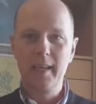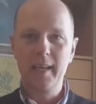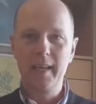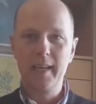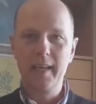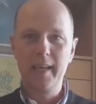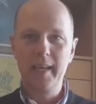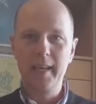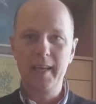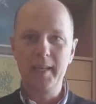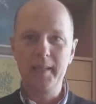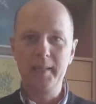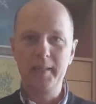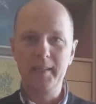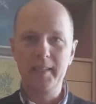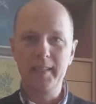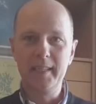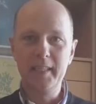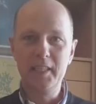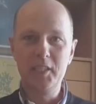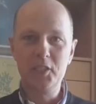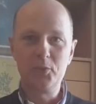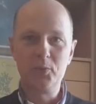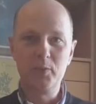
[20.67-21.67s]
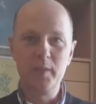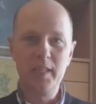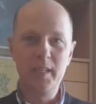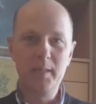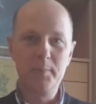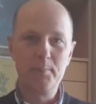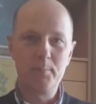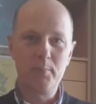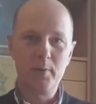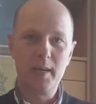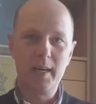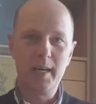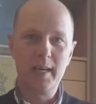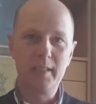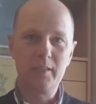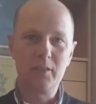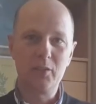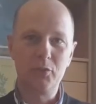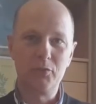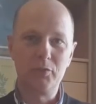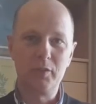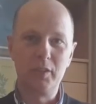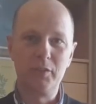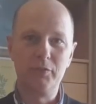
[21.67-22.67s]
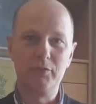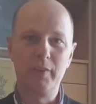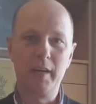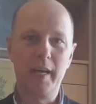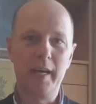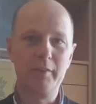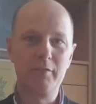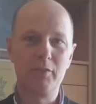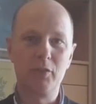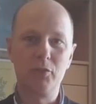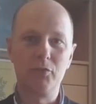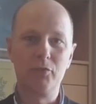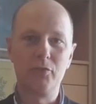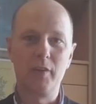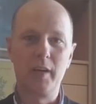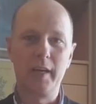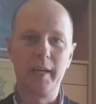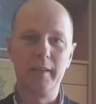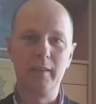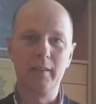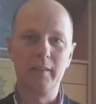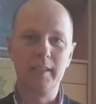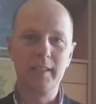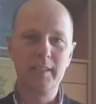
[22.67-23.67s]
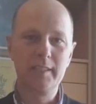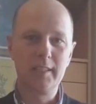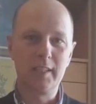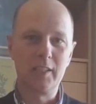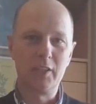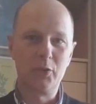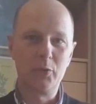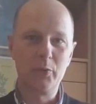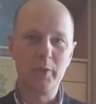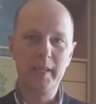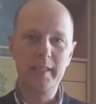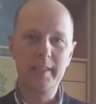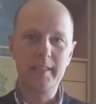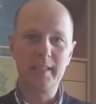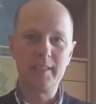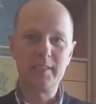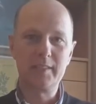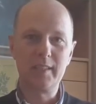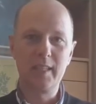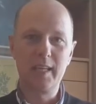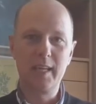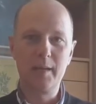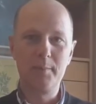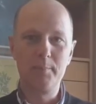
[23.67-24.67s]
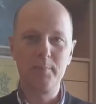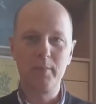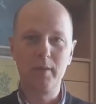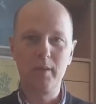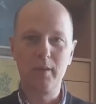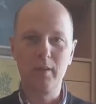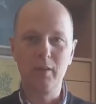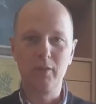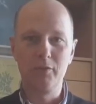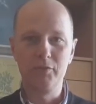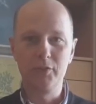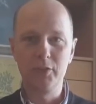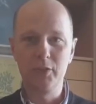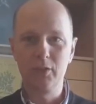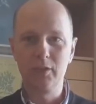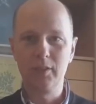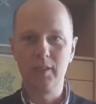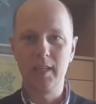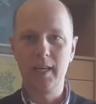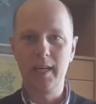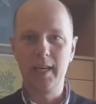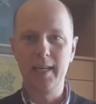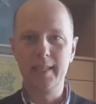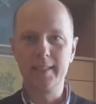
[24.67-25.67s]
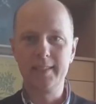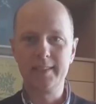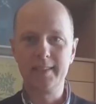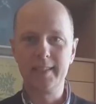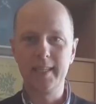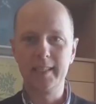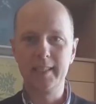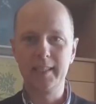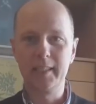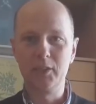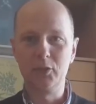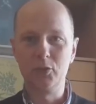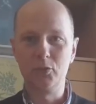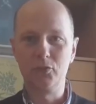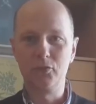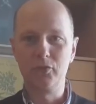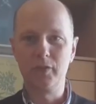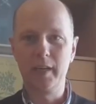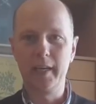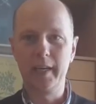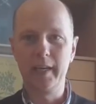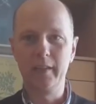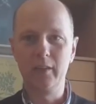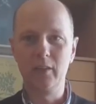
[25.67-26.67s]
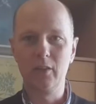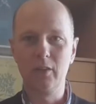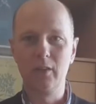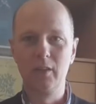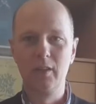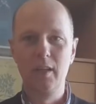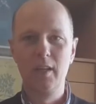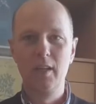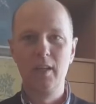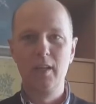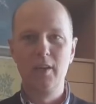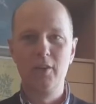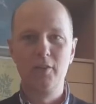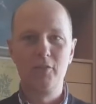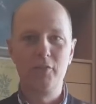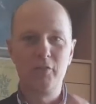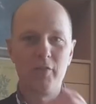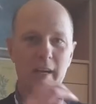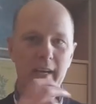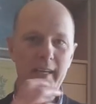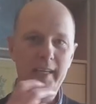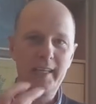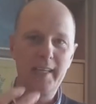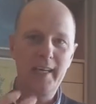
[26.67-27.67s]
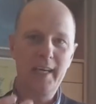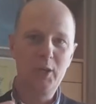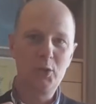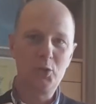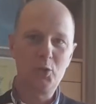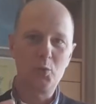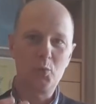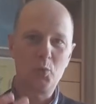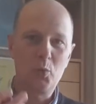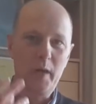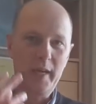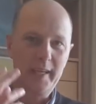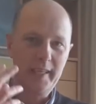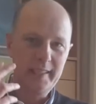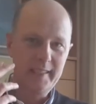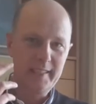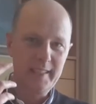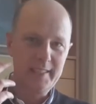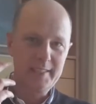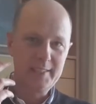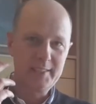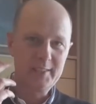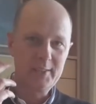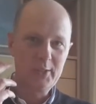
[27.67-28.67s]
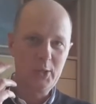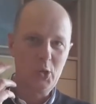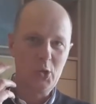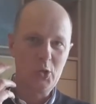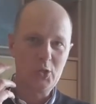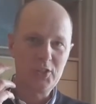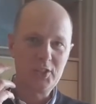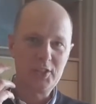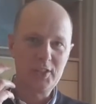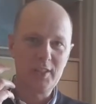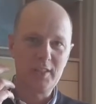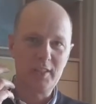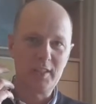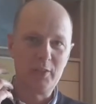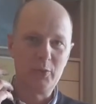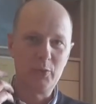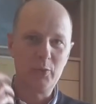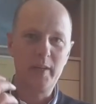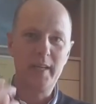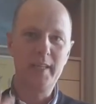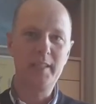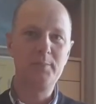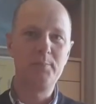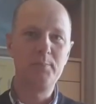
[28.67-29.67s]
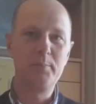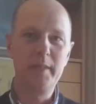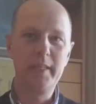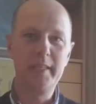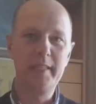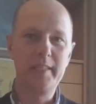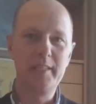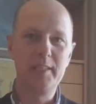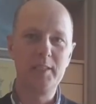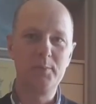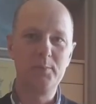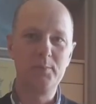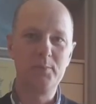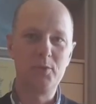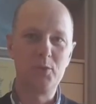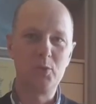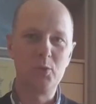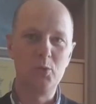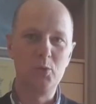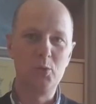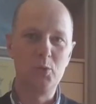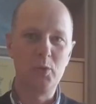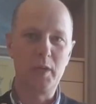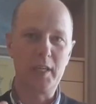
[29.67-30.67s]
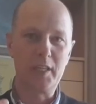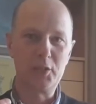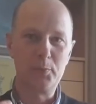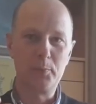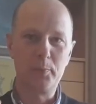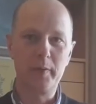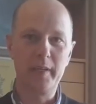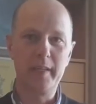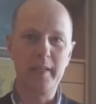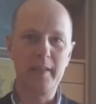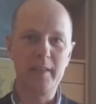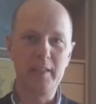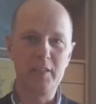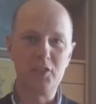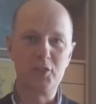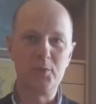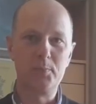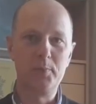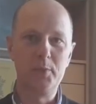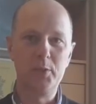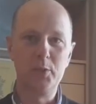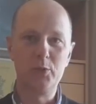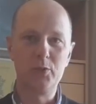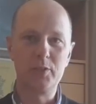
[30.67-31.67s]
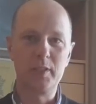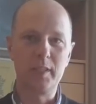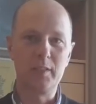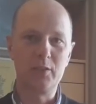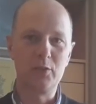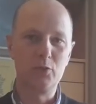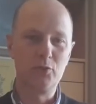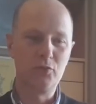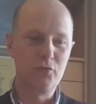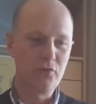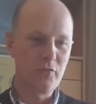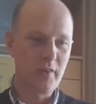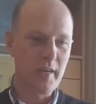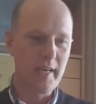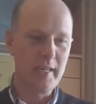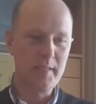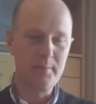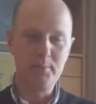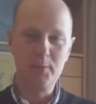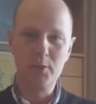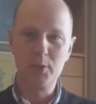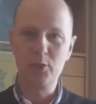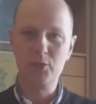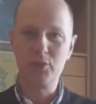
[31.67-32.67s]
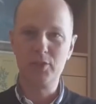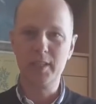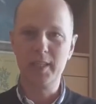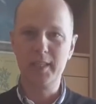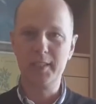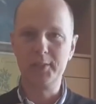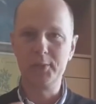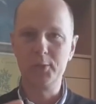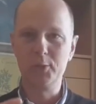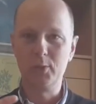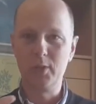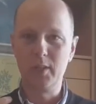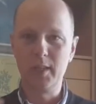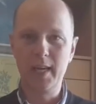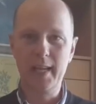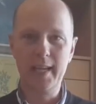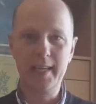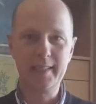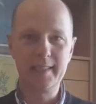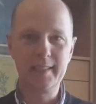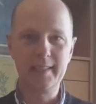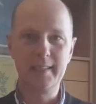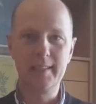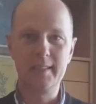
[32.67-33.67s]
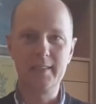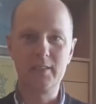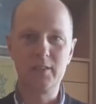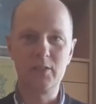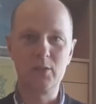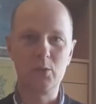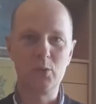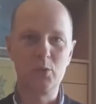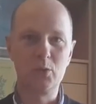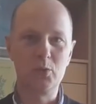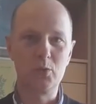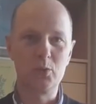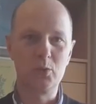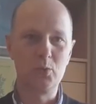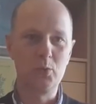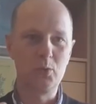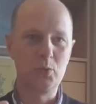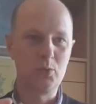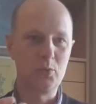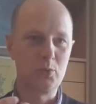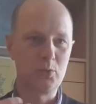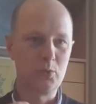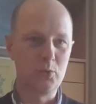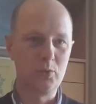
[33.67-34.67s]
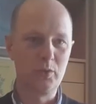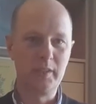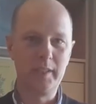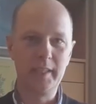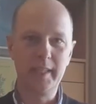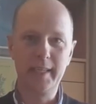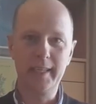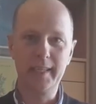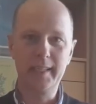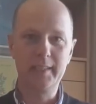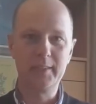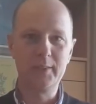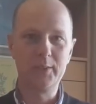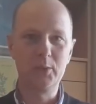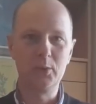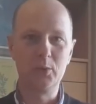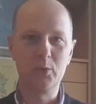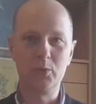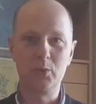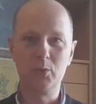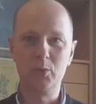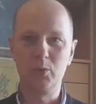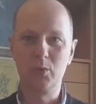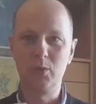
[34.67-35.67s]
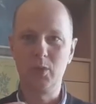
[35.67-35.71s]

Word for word: And he's really part of the revival of vinyl. It's a great example of young guys getting into vinyl, finding out why it is such a great medium to experience music, to find music, to collect it, to, to, to dig, to, to